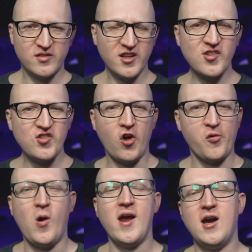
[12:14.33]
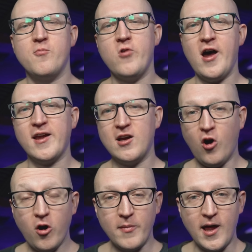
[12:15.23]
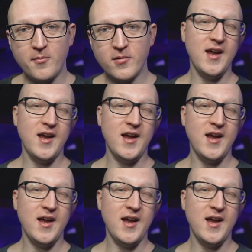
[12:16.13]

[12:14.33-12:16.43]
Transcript: this is not why I'm running a home lab.